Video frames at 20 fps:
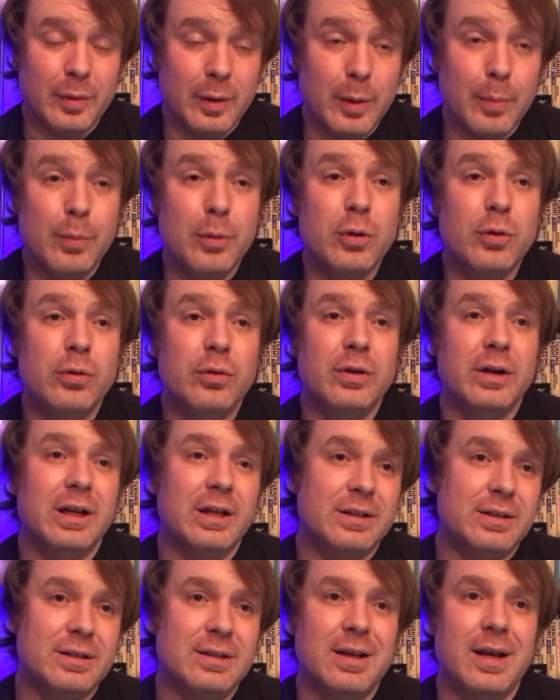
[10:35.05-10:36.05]
the moon
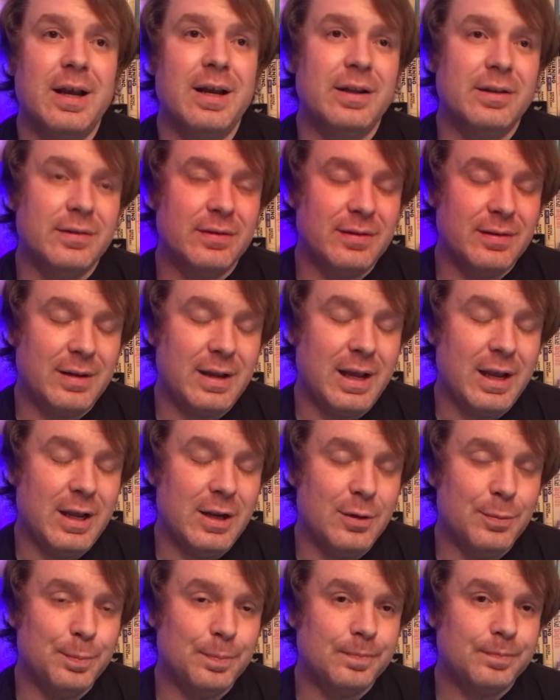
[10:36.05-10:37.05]
and science
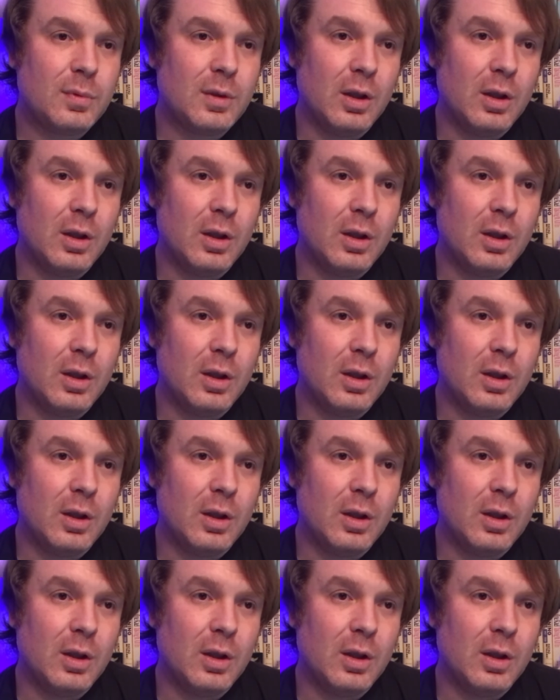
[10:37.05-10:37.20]
and